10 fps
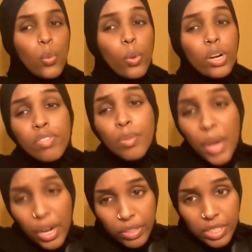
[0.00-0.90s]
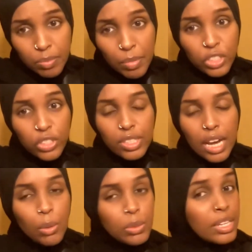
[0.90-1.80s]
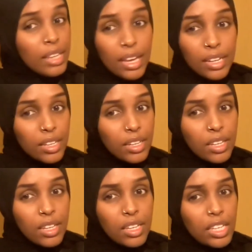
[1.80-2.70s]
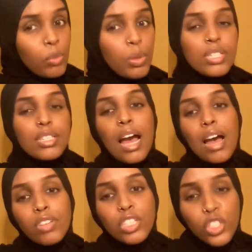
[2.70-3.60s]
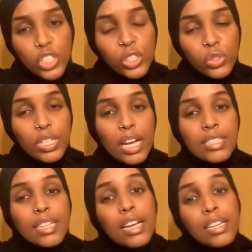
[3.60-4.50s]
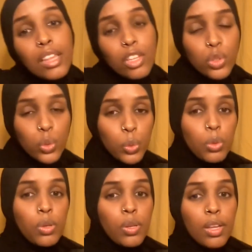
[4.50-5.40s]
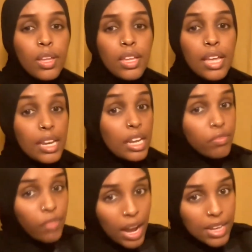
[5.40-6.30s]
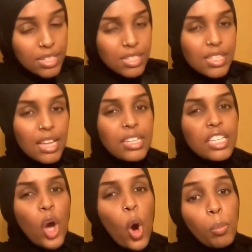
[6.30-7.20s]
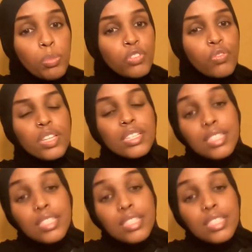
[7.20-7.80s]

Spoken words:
One of the parents mentioned how delighted he was to have his children attending the school and advised that he hopes for the